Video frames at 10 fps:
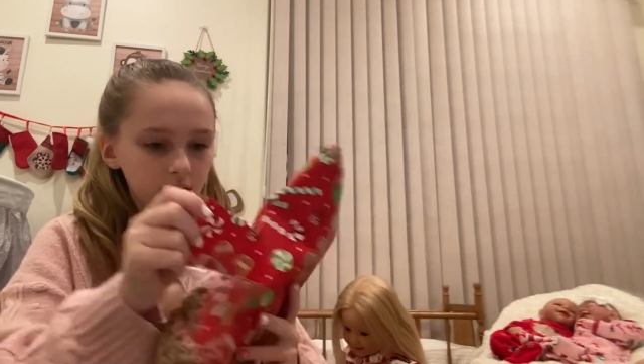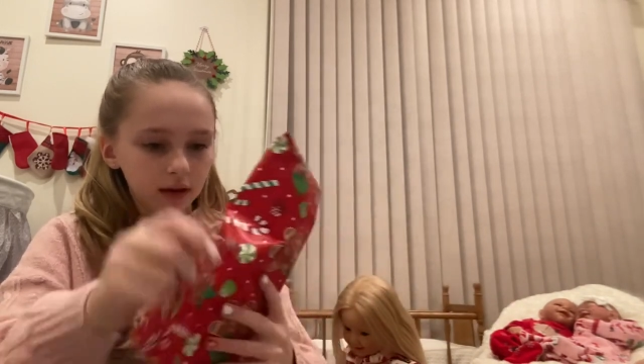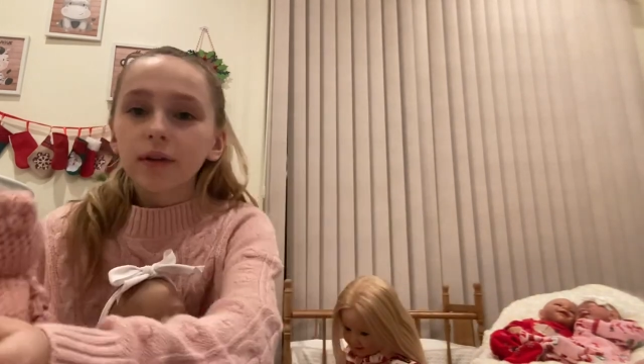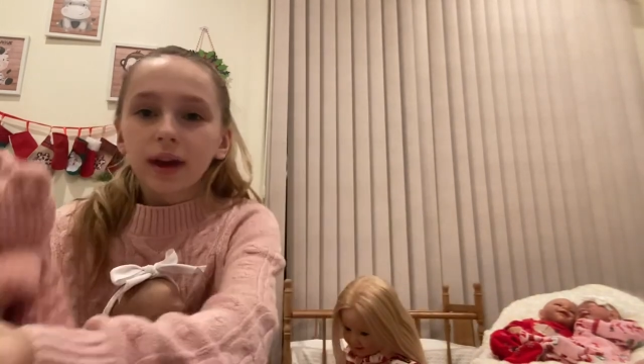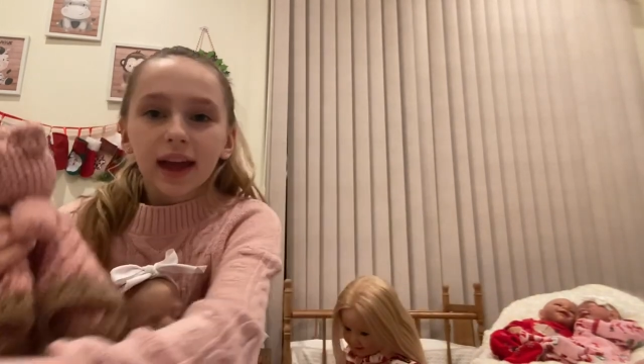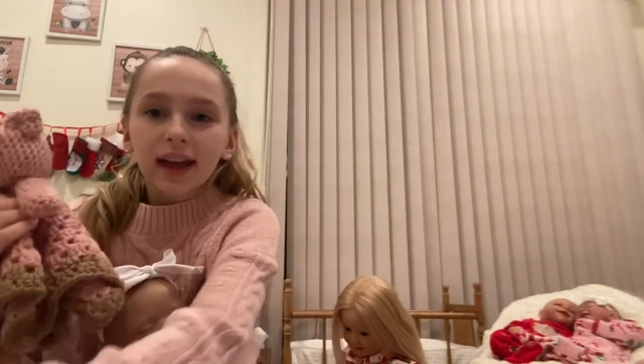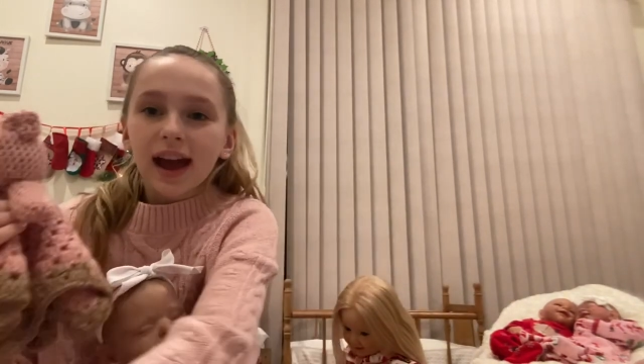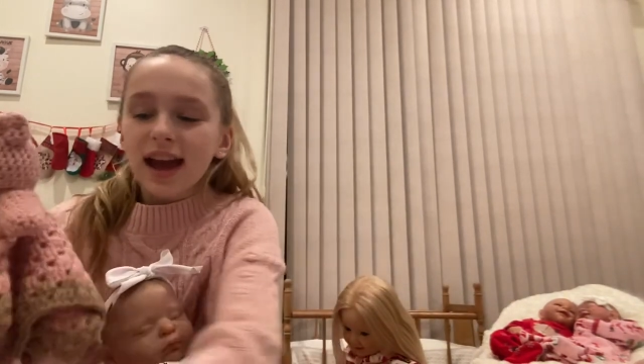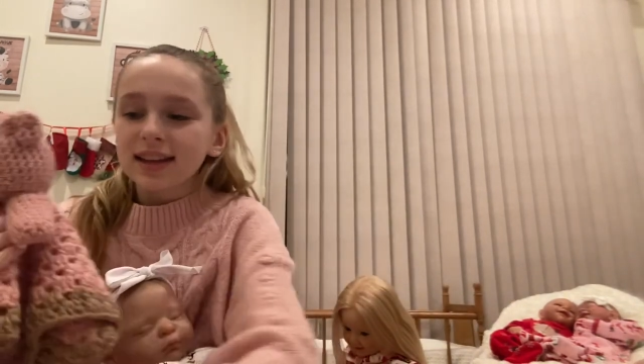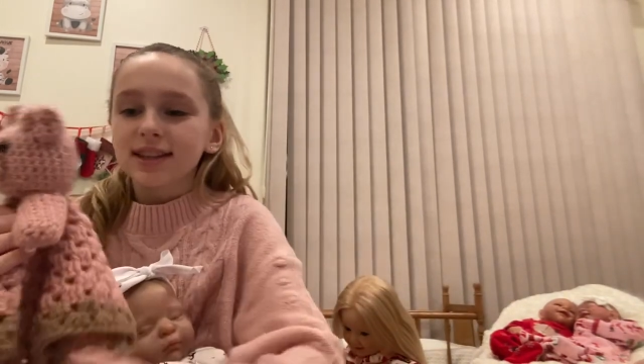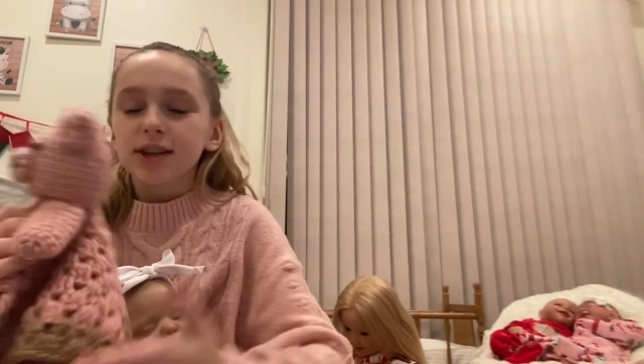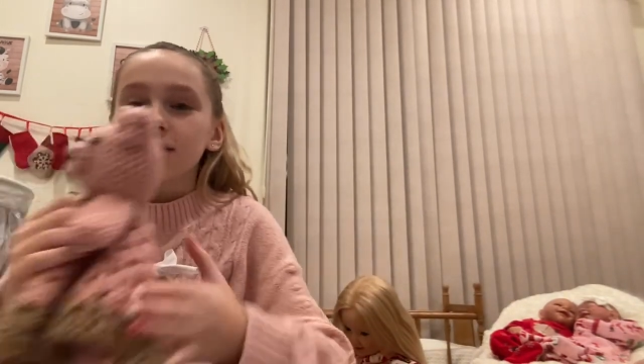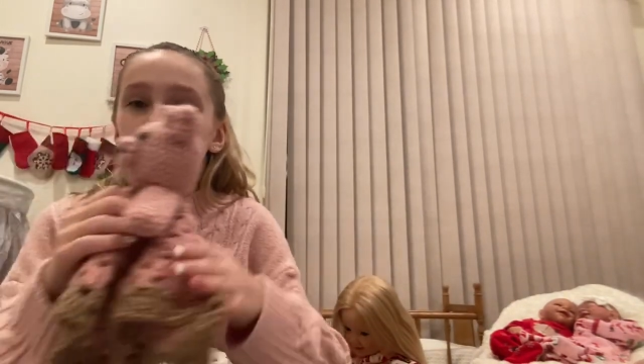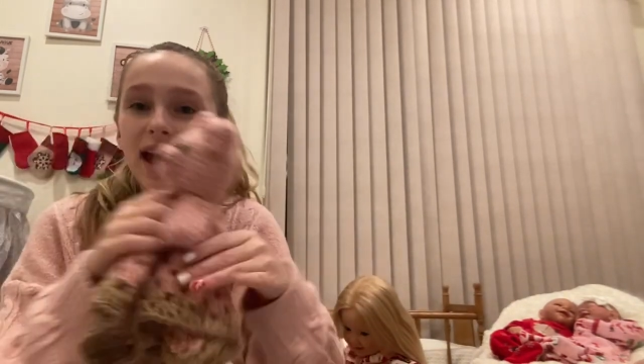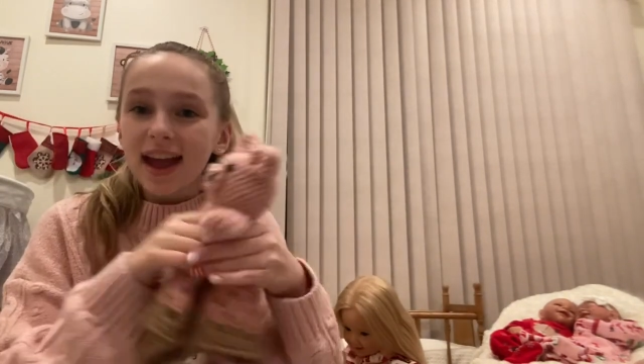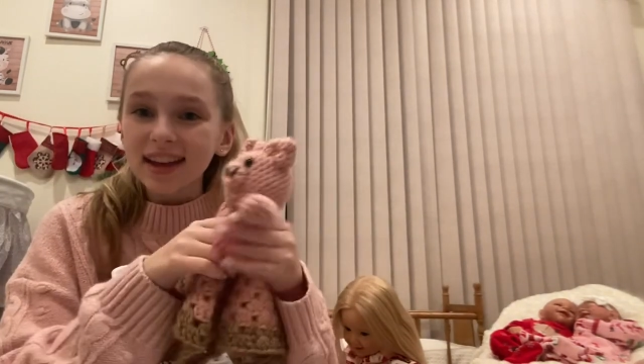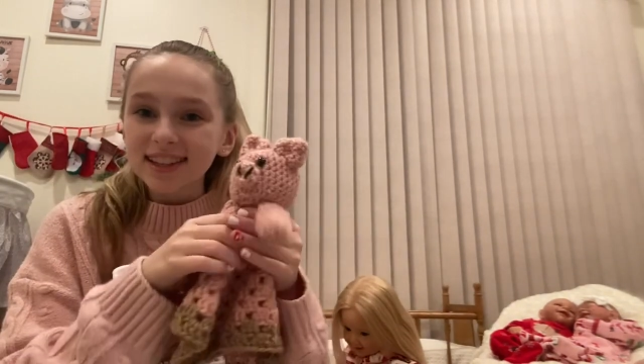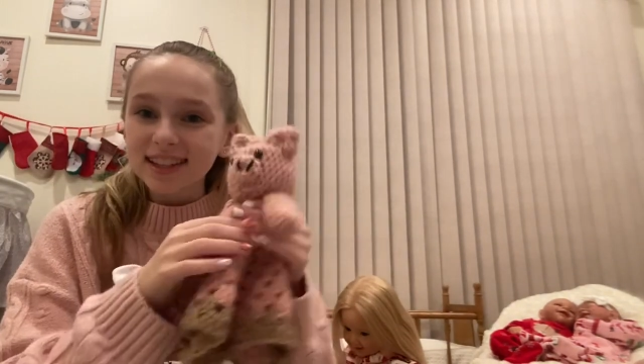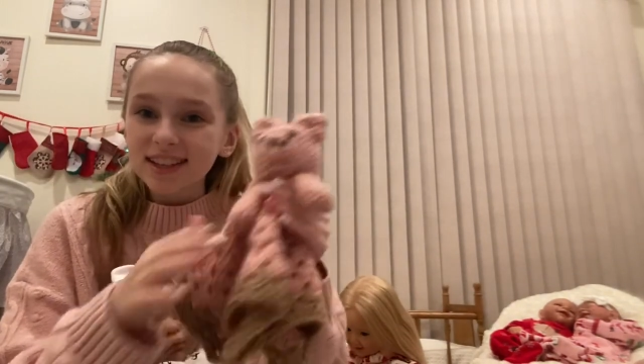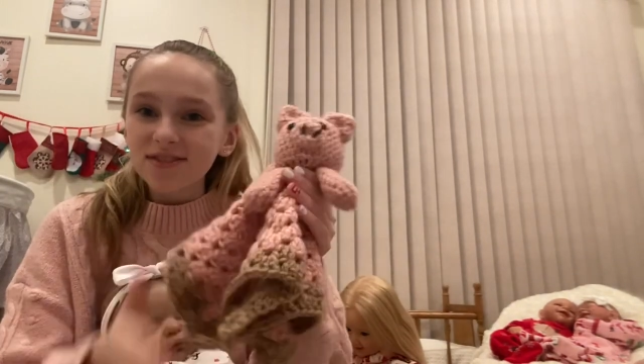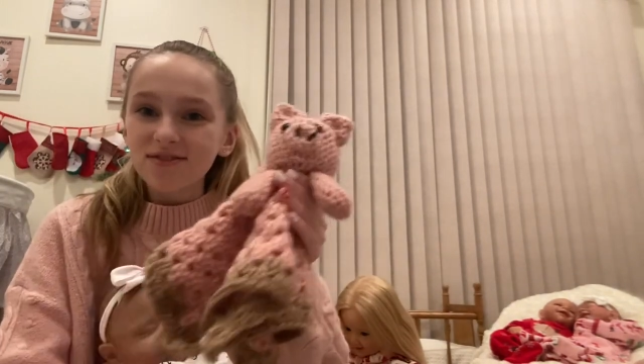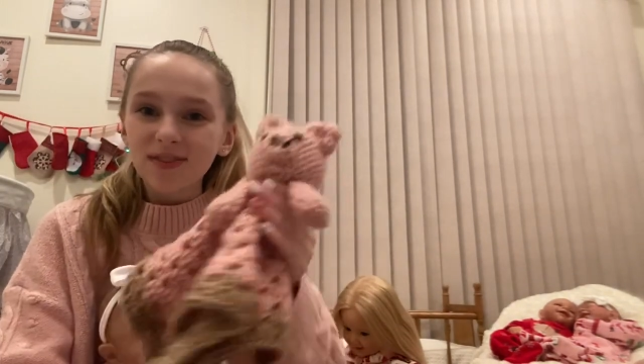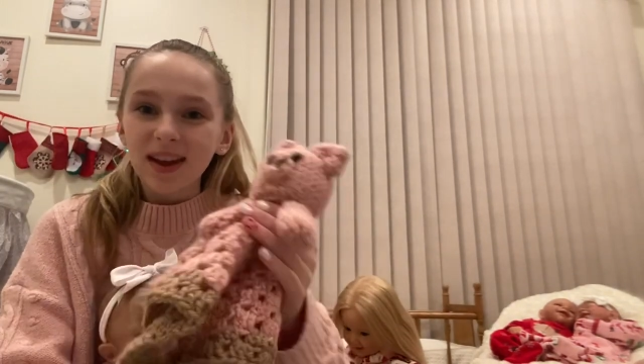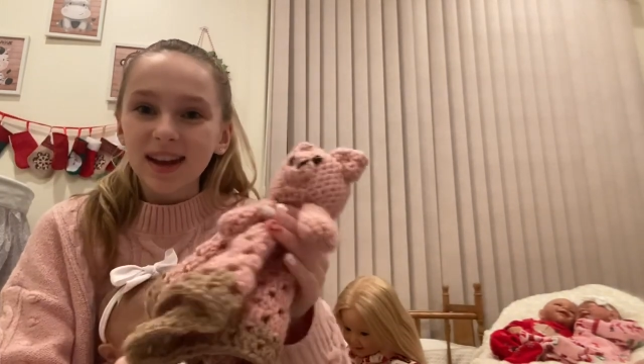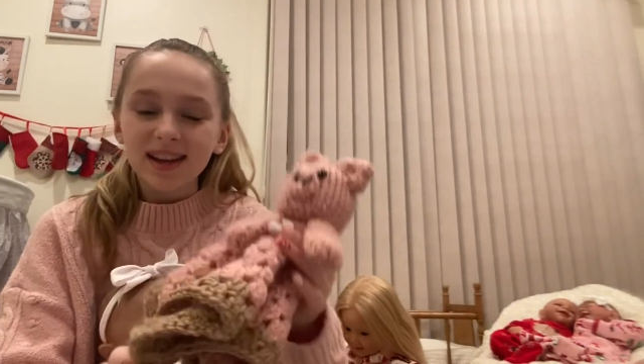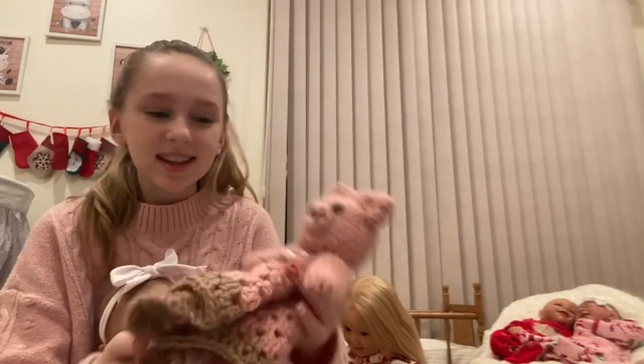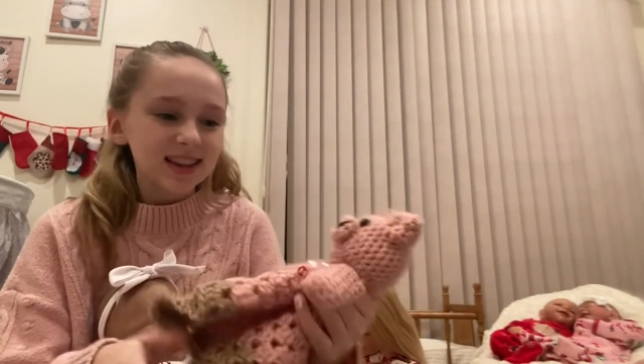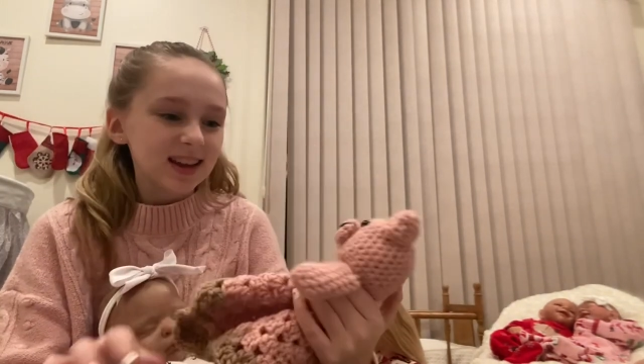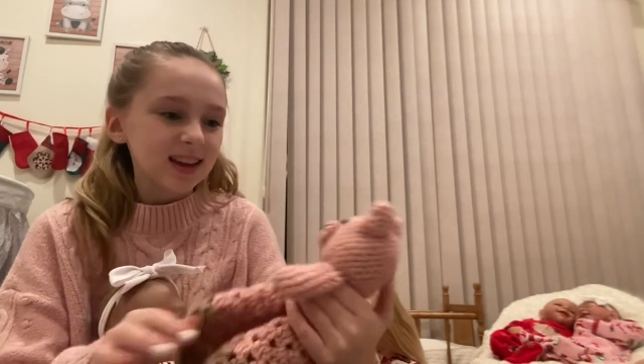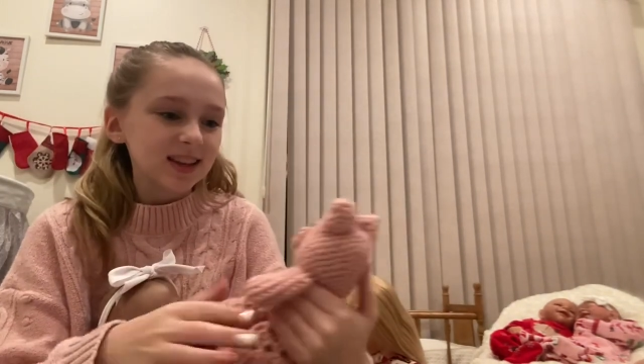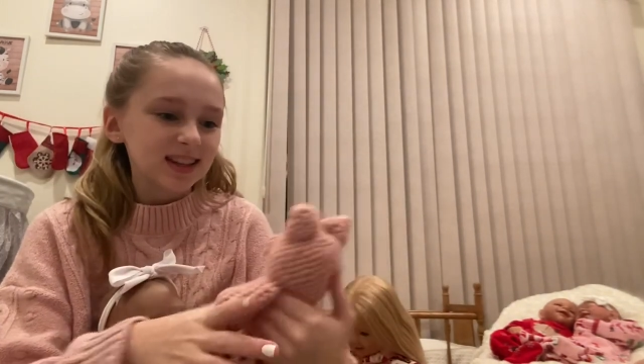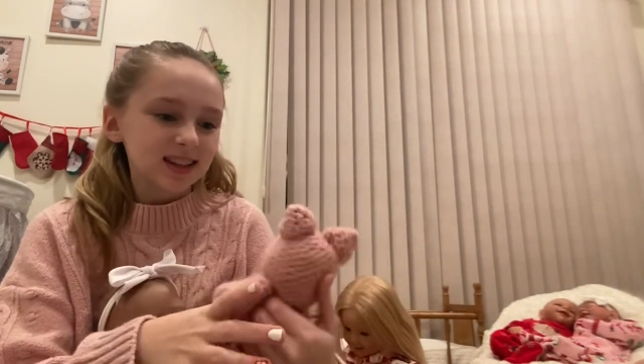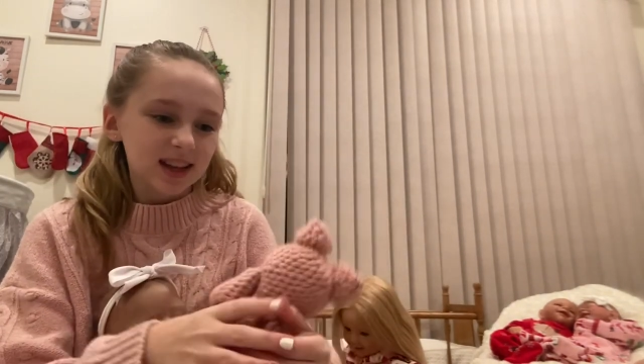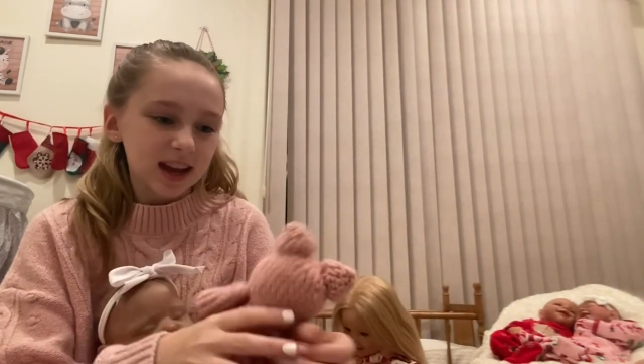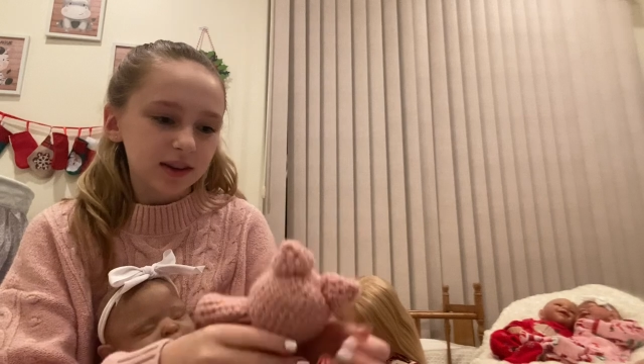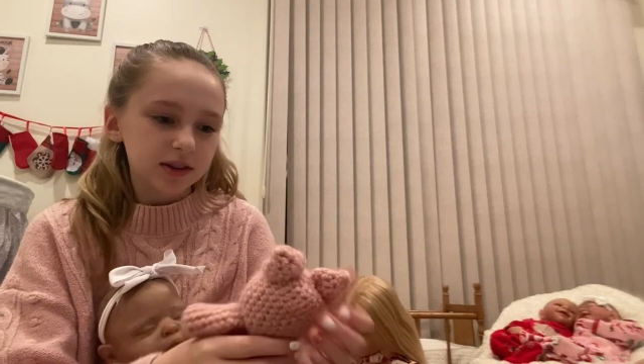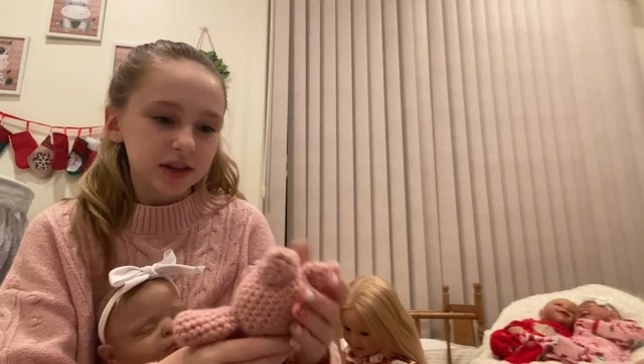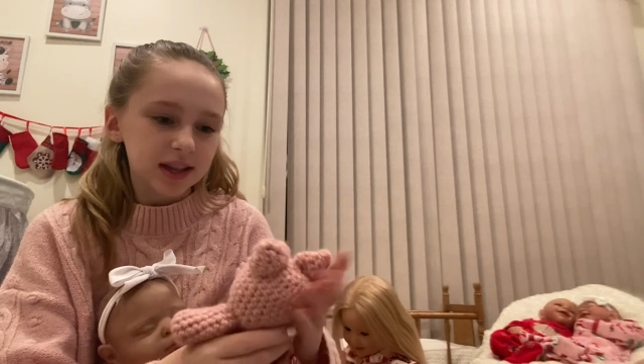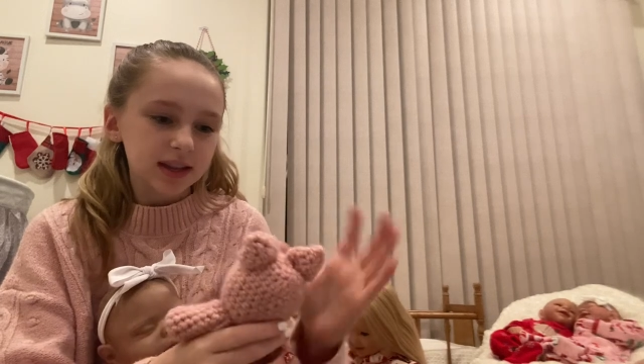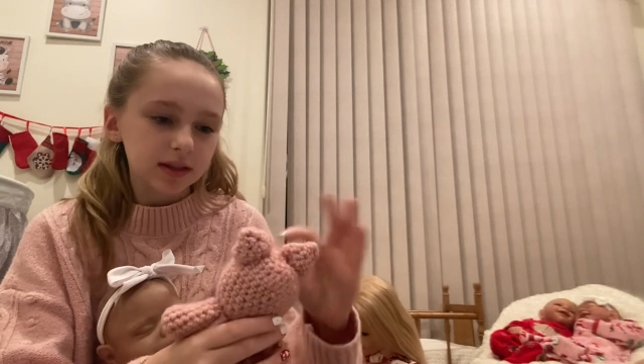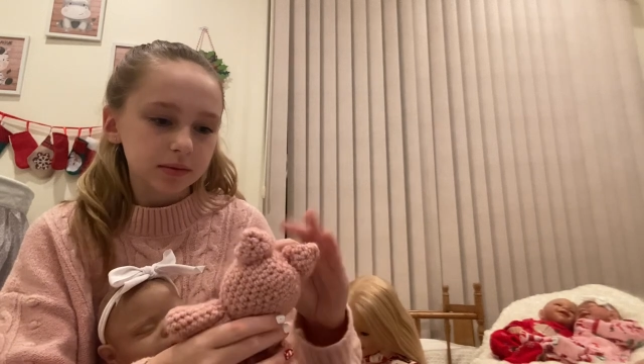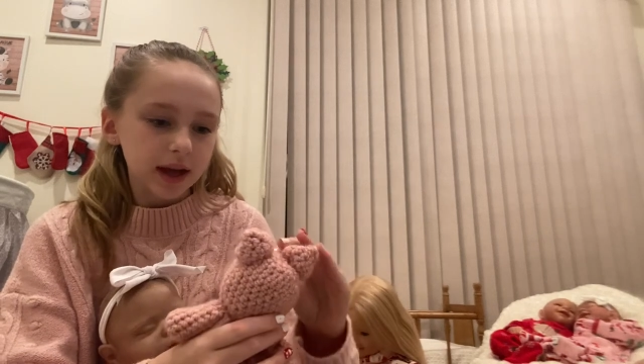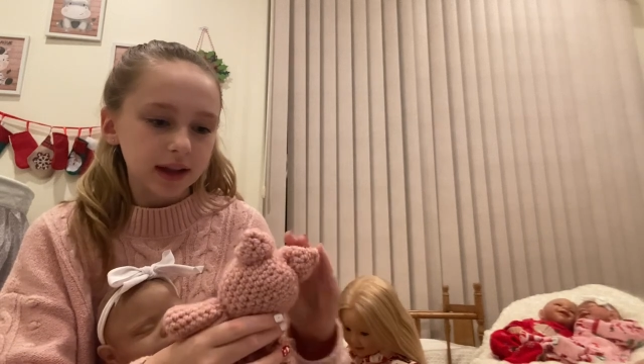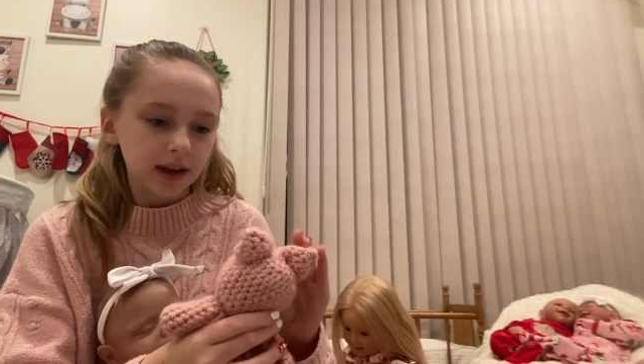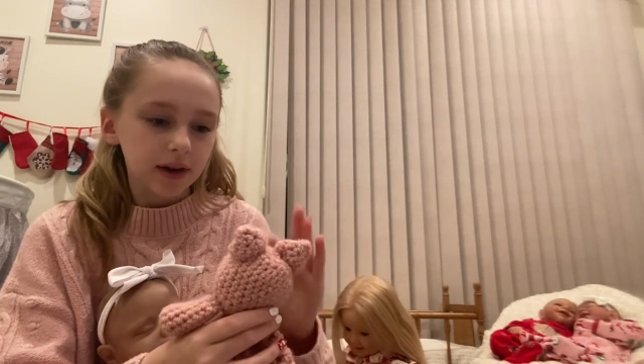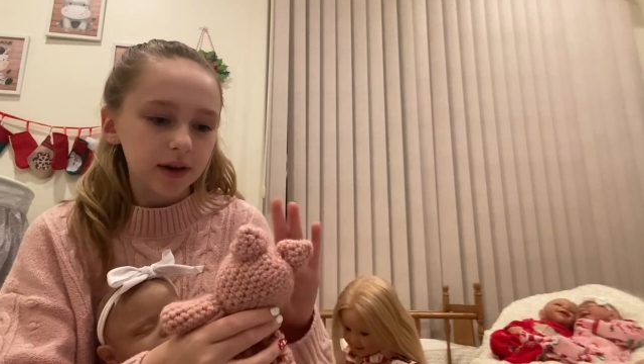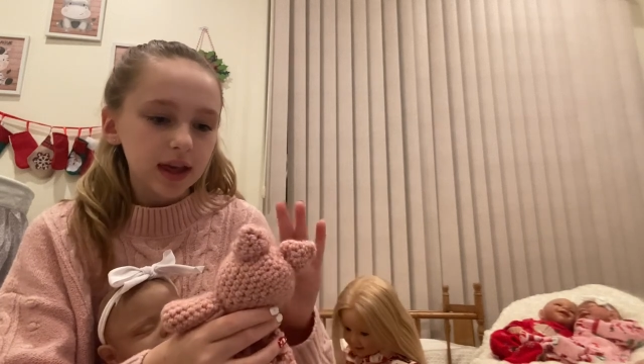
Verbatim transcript: Right guys, so I actually made this, I crocheted this a while ago,